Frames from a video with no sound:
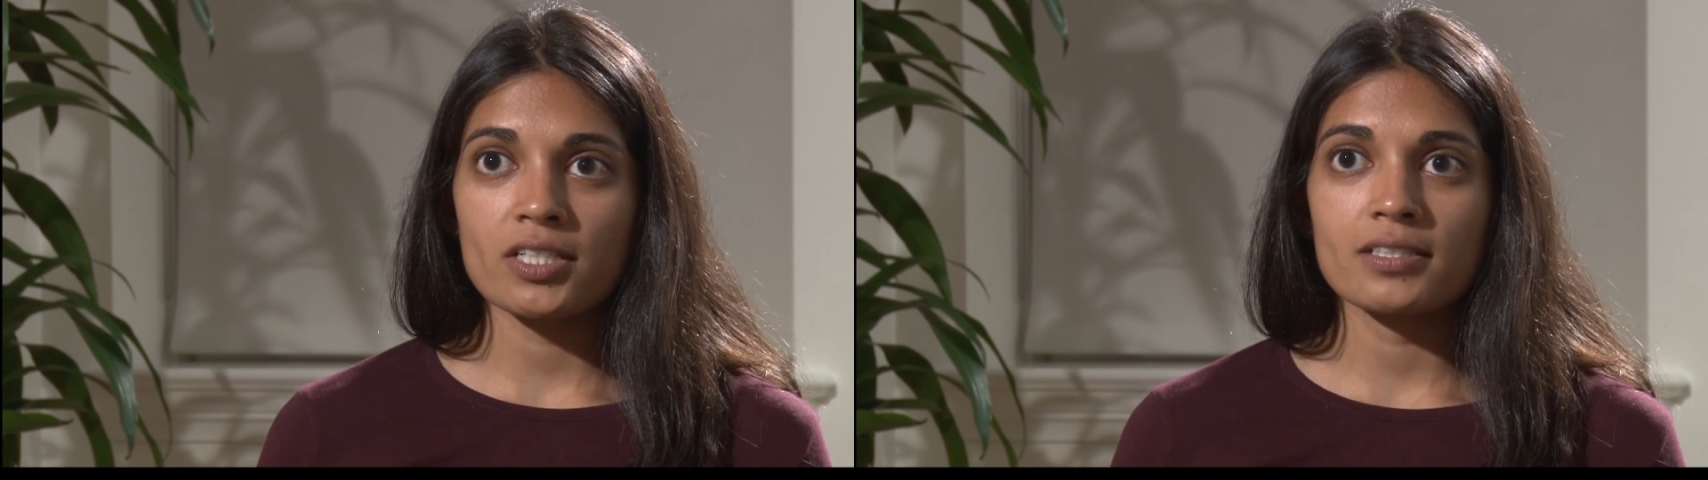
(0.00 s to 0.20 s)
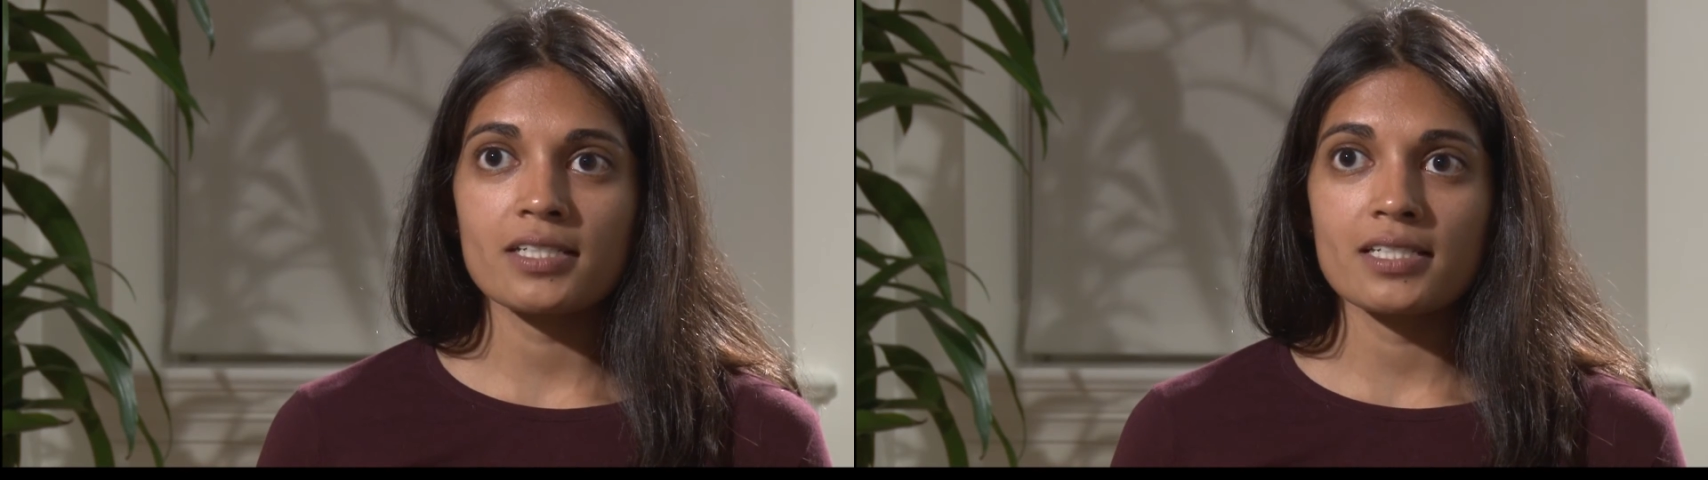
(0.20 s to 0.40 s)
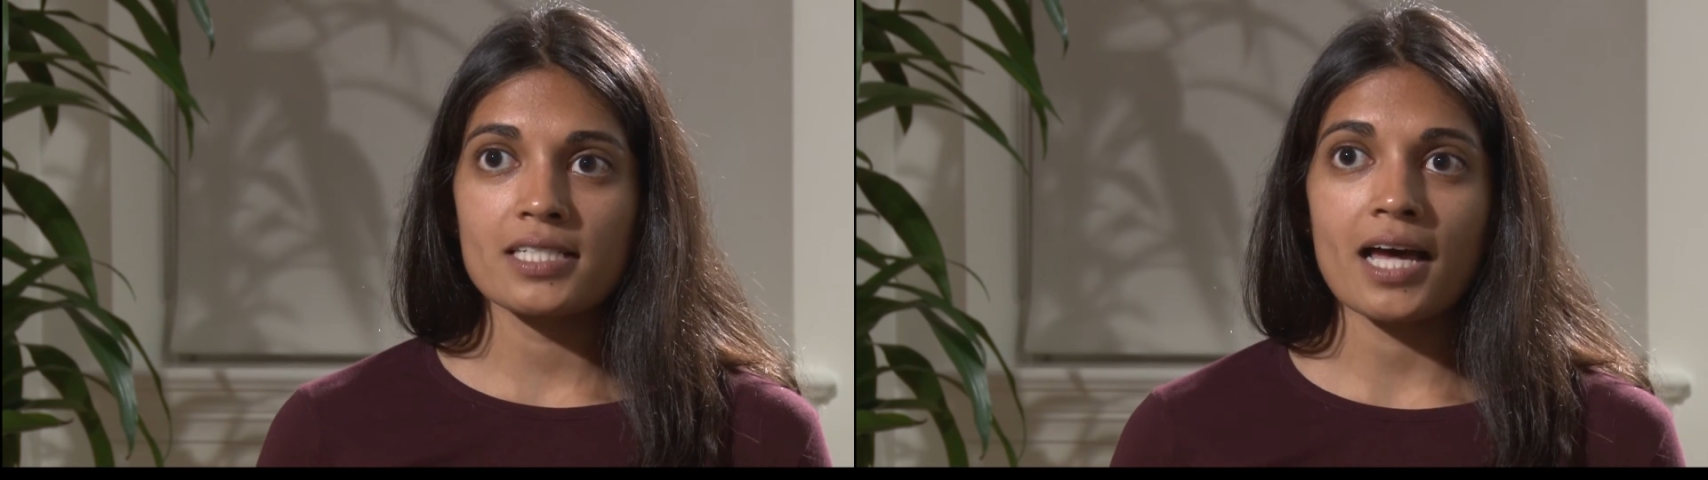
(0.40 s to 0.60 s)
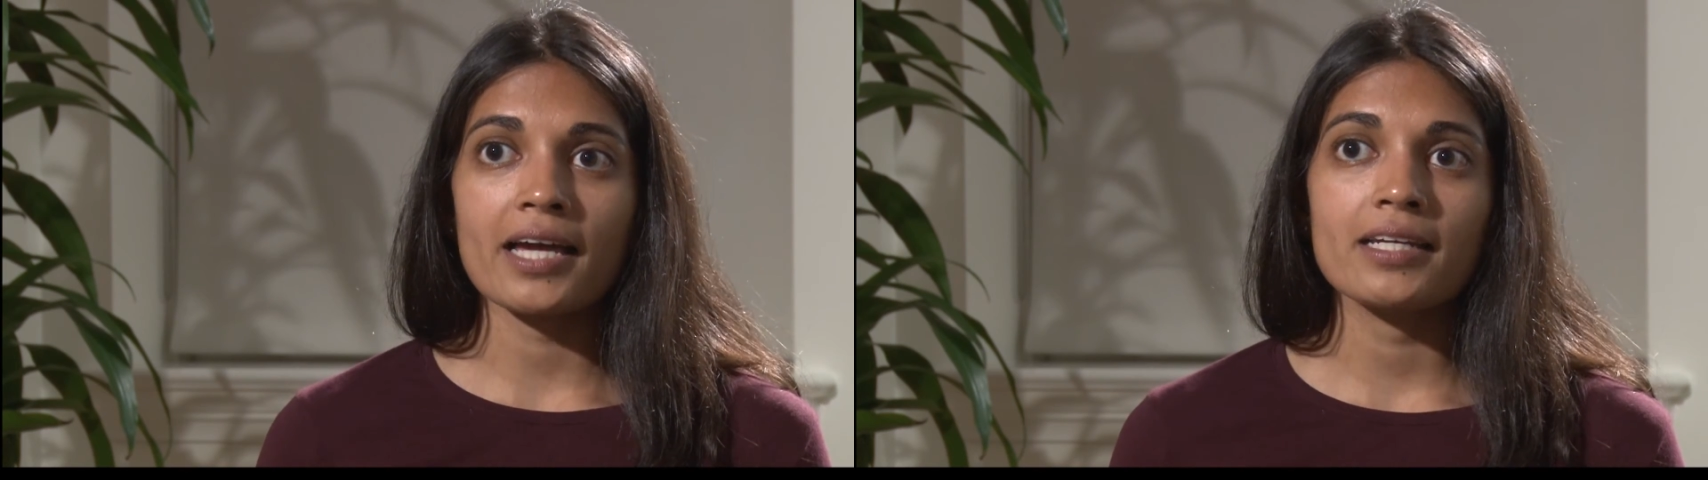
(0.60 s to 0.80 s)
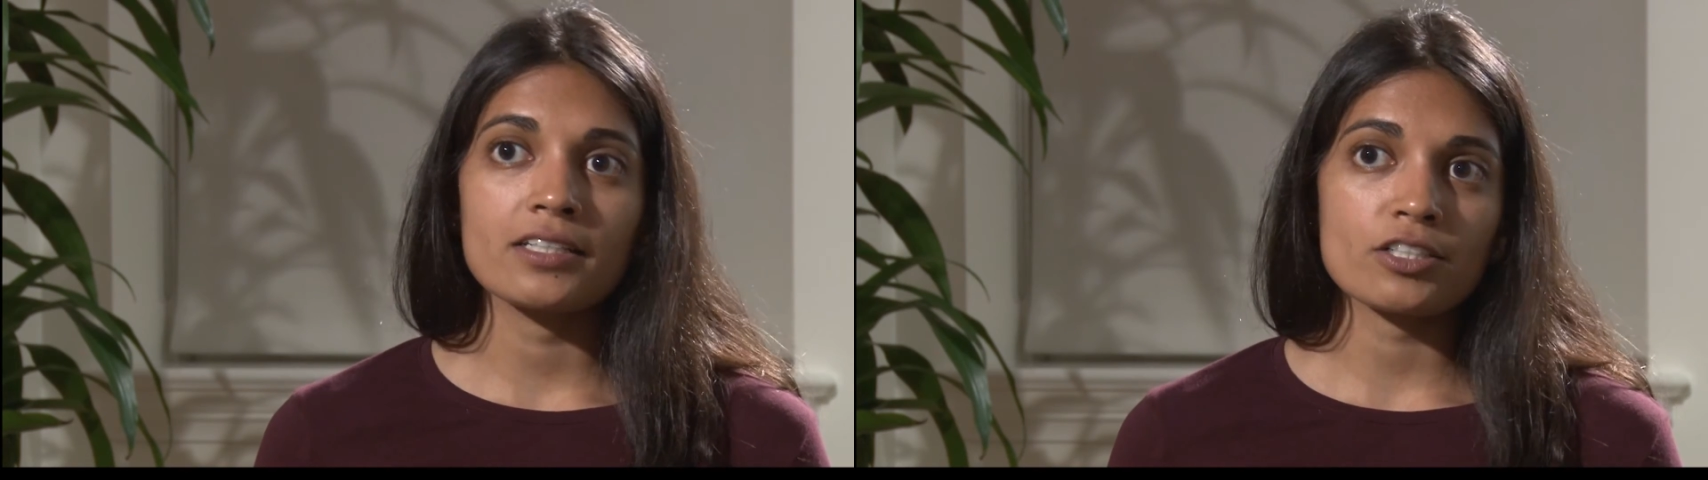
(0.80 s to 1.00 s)
to
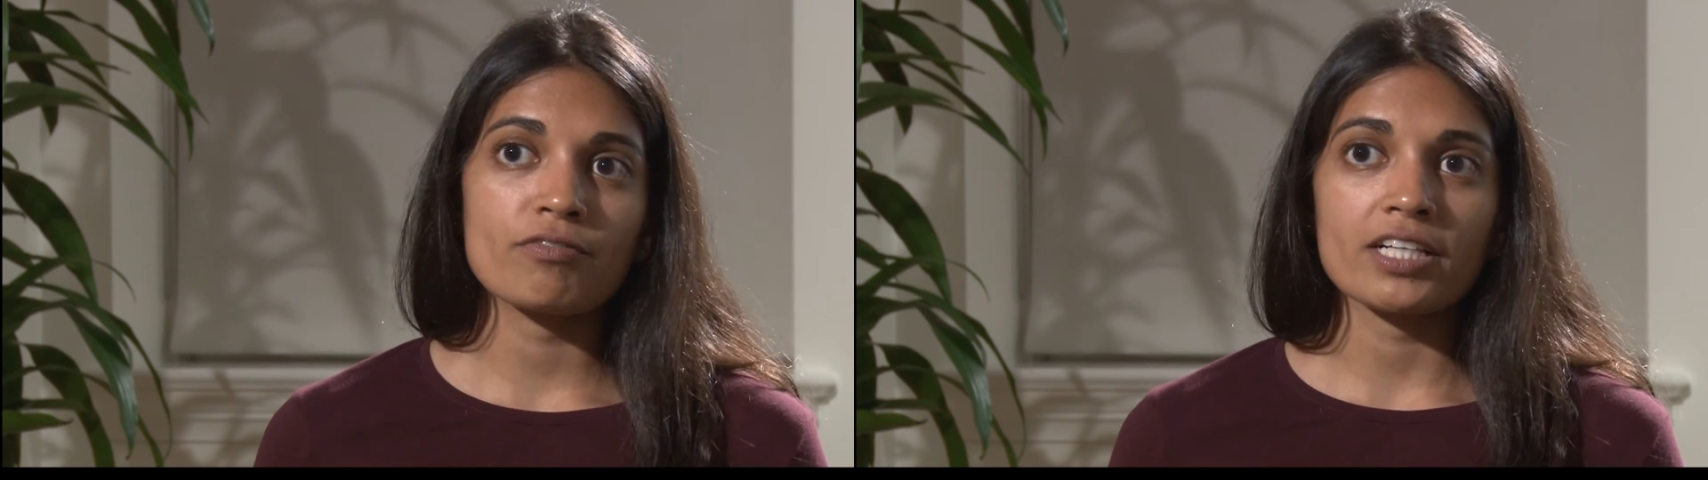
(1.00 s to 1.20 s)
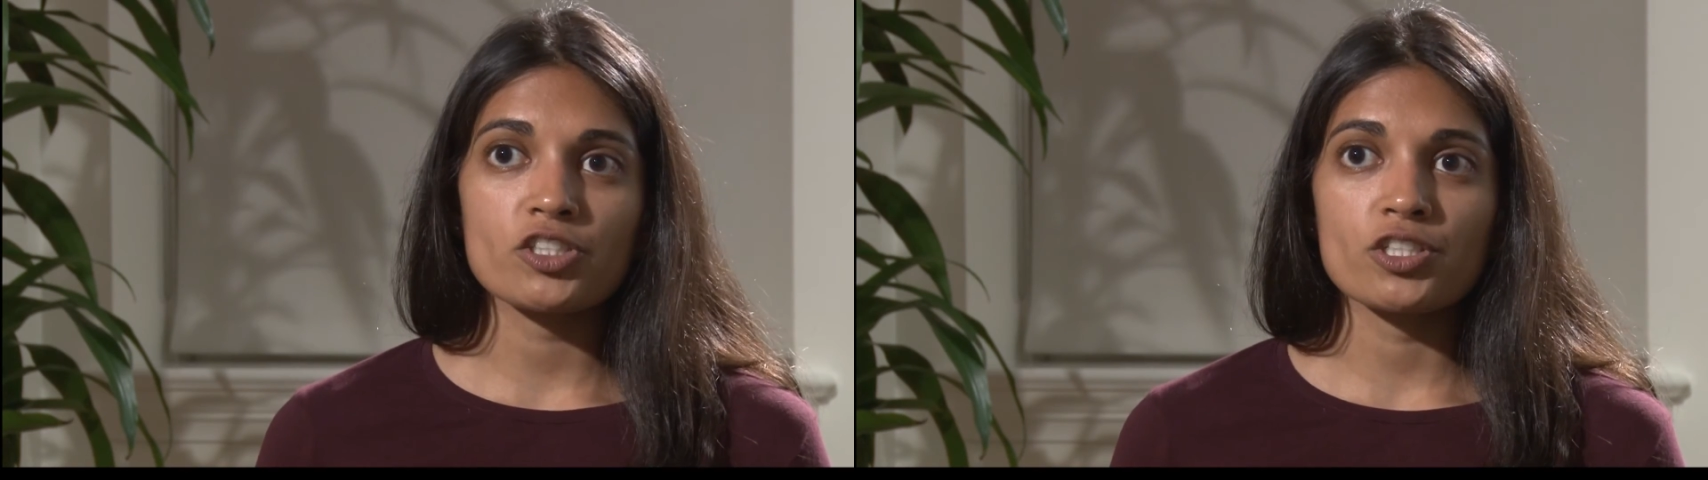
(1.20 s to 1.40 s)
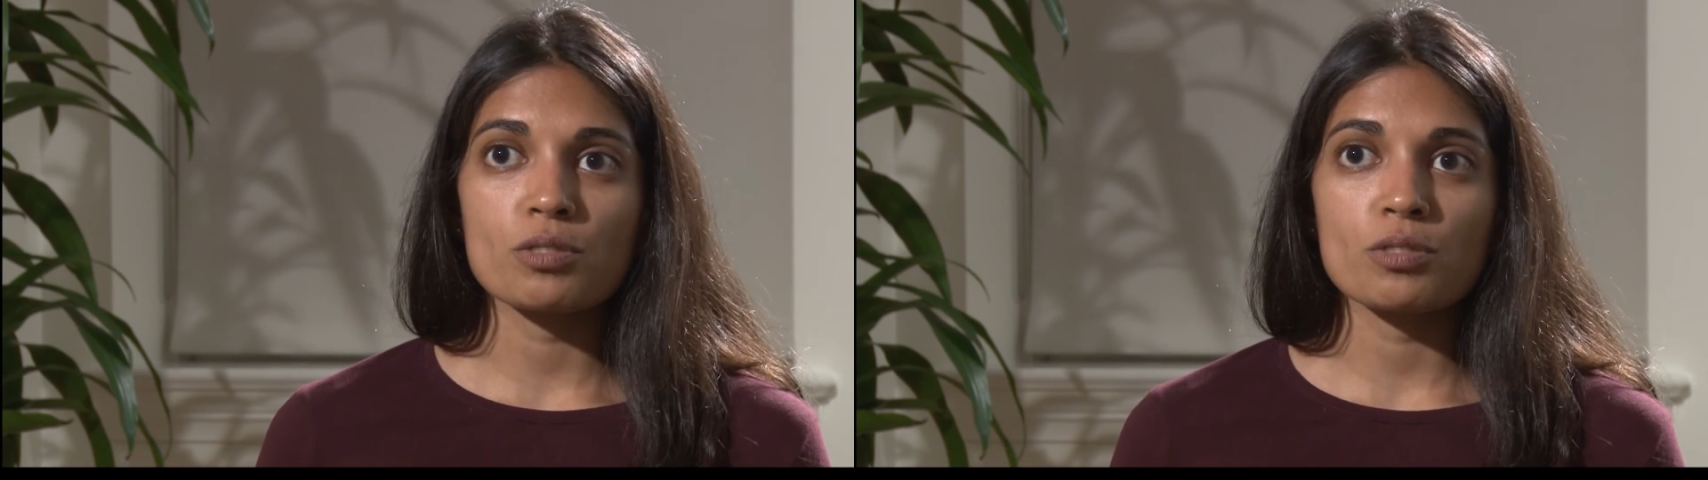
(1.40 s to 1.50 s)
design interventions